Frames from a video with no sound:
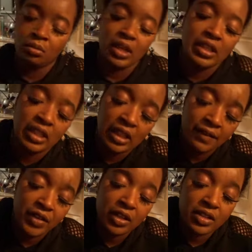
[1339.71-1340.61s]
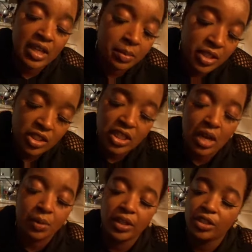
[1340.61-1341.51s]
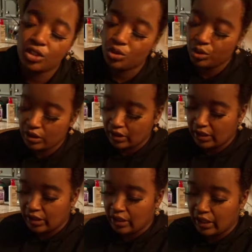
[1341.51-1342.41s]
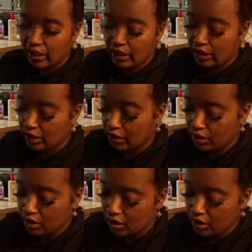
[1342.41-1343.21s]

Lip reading: And then I'm finna go take me a shower here shortly and